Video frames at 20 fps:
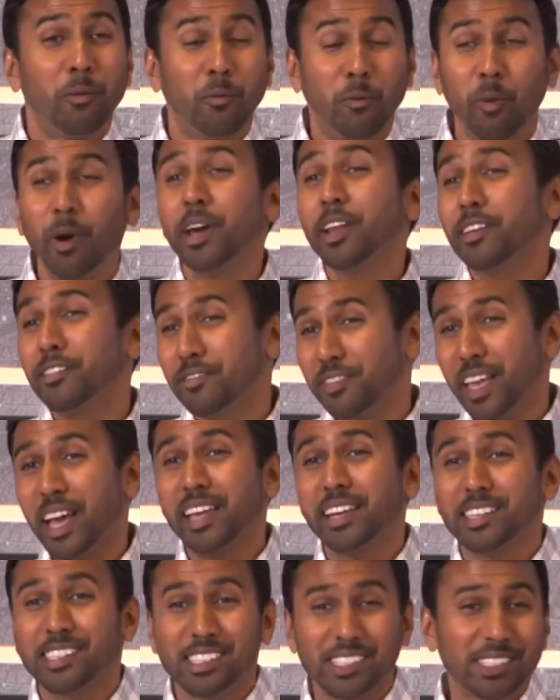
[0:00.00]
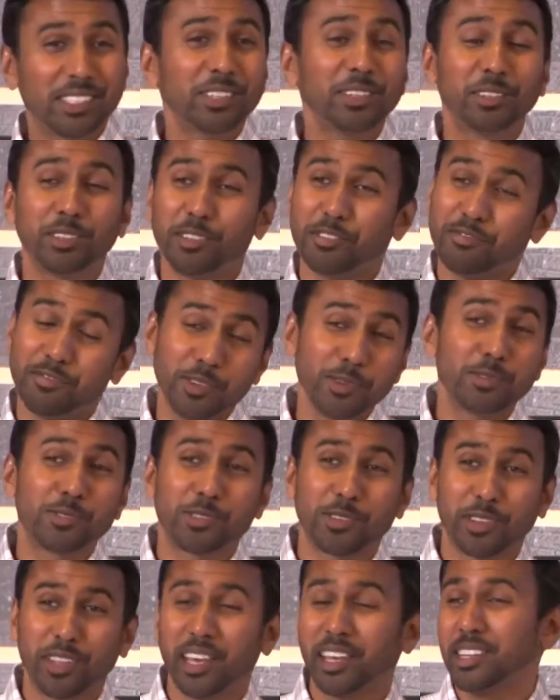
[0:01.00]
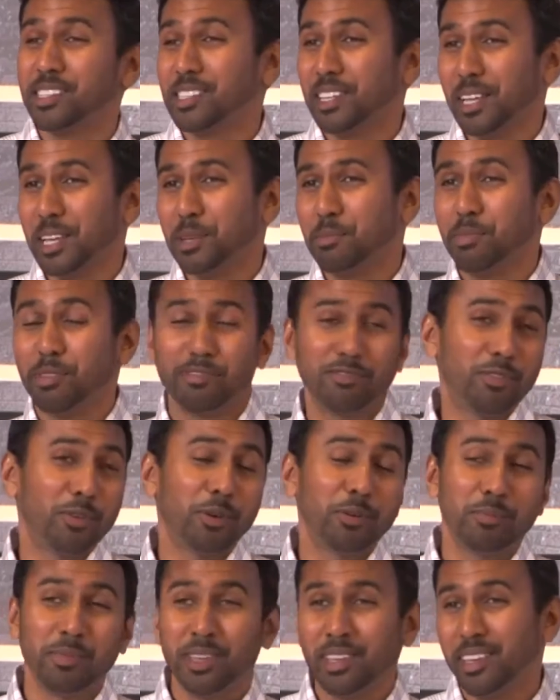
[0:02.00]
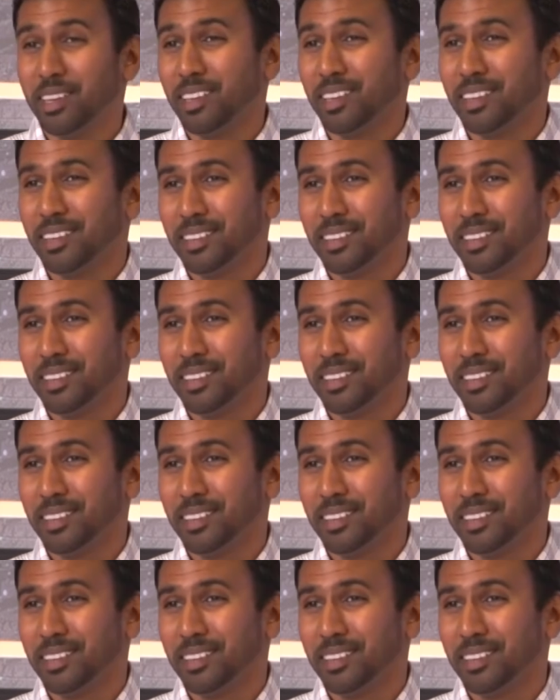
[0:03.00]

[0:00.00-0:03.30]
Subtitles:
What if that is still the future that is laid before me?